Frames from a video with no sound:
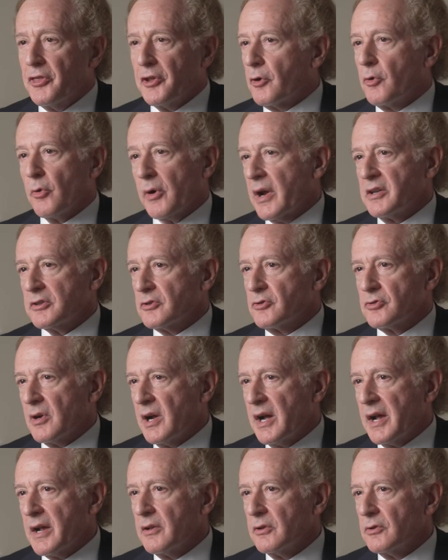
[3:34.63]
The great
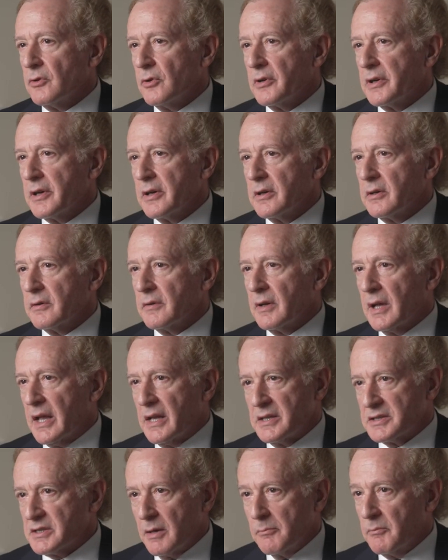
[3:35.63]
trial lawyer,
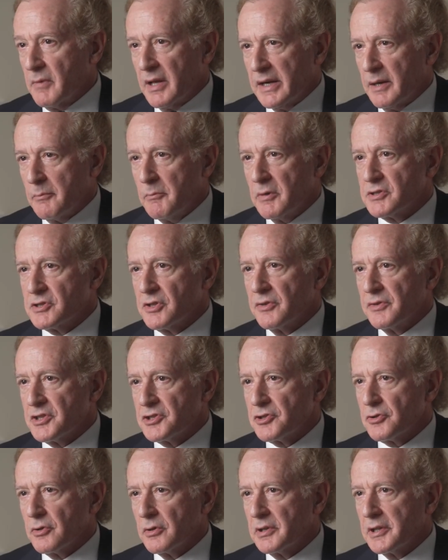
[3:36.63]
and I mentioned
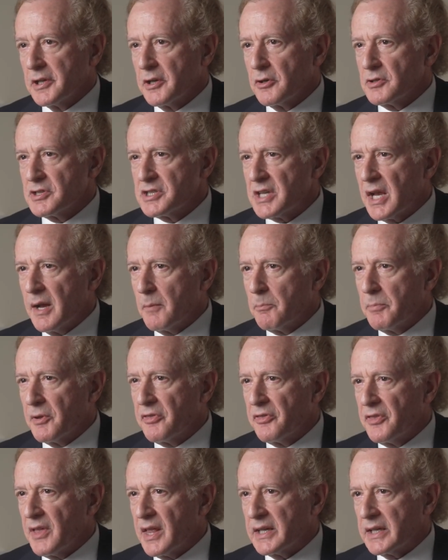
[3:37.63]
this earlier, is
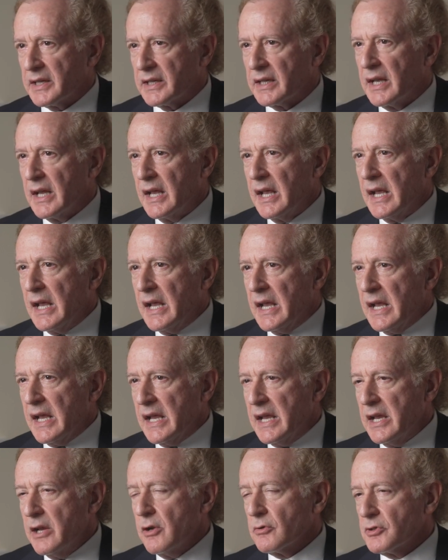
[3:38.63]
empathetic.
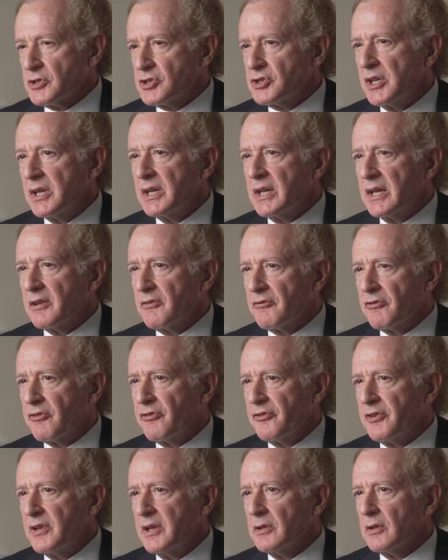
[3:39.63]
He or she can
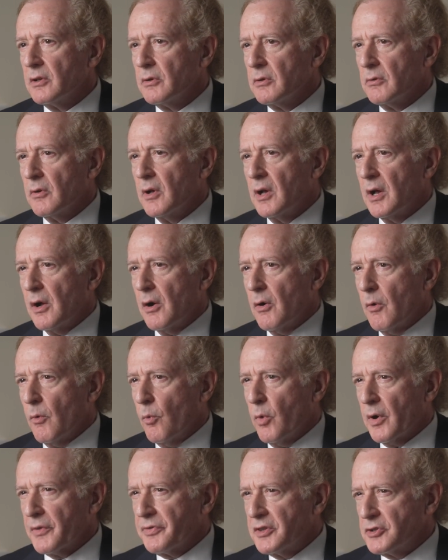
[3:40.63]
feel
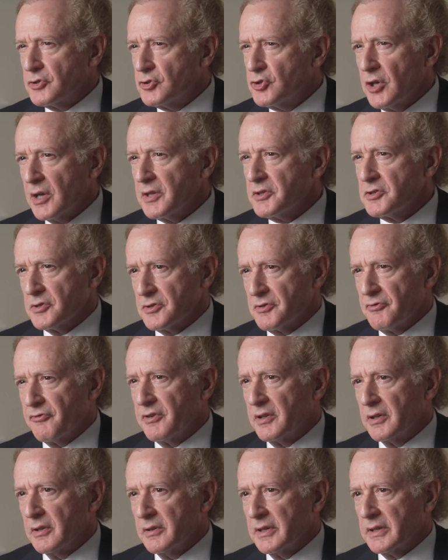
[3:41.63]
what the judge is
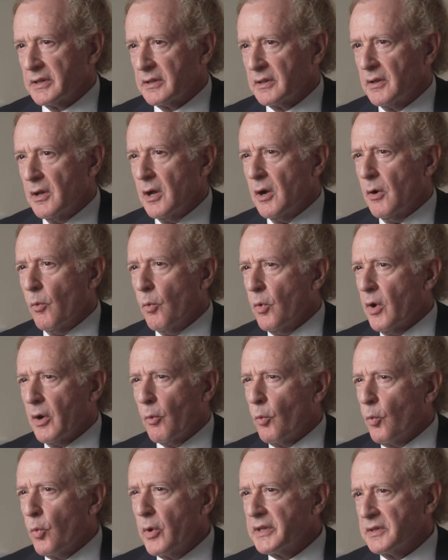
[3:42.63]
feeling,
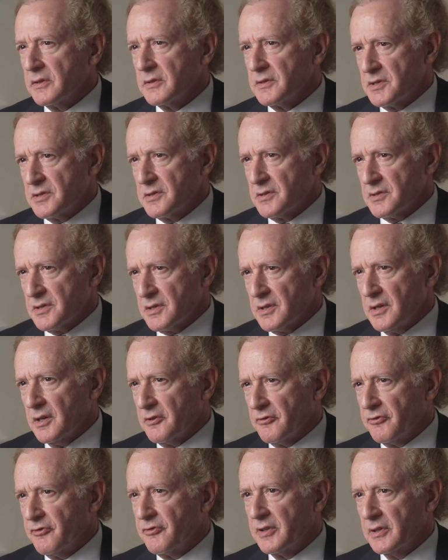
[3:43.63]
what witnesses
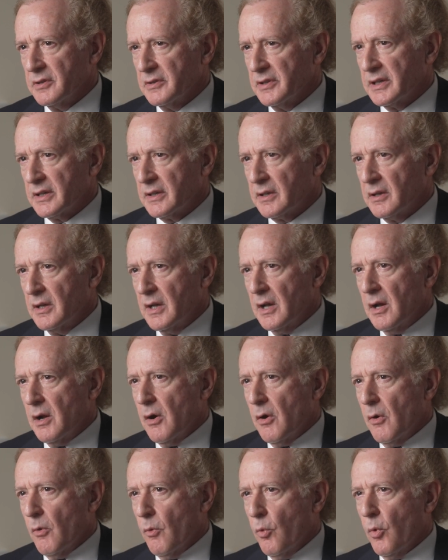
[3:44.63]
are feeling,
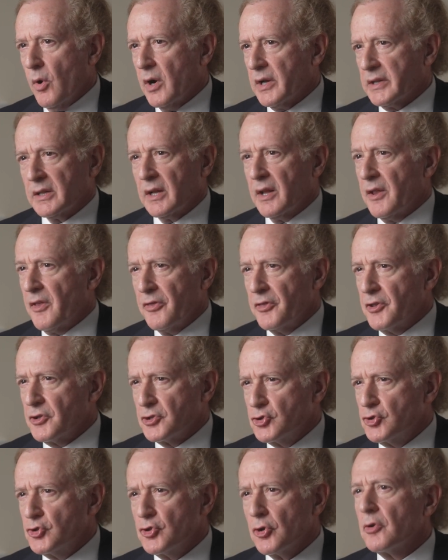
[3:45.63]
what the
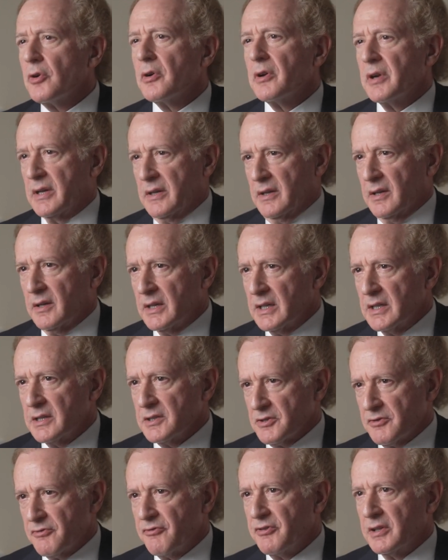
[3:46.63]
jury
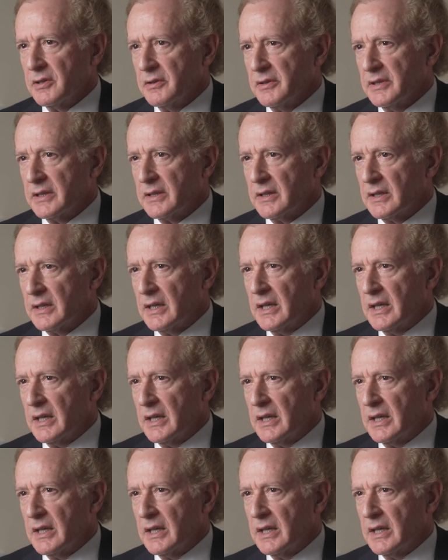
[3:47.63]
is feeling,